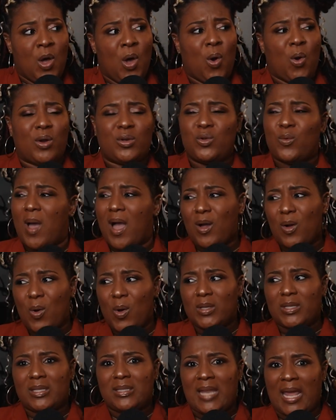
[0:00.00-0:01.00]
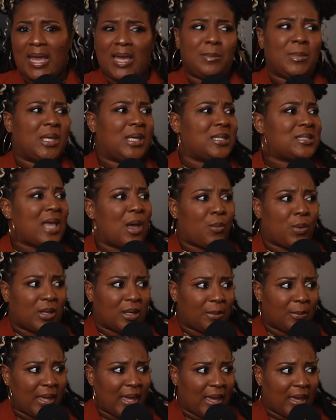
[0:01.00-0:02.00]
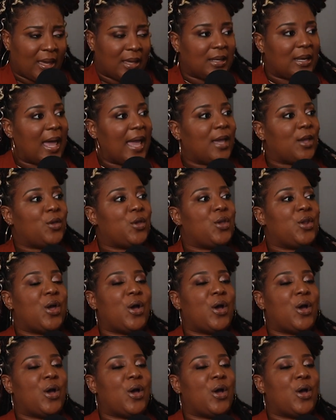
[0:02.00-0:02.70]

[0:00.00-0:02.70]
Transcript: Or do I go on a date because I want a man? Like,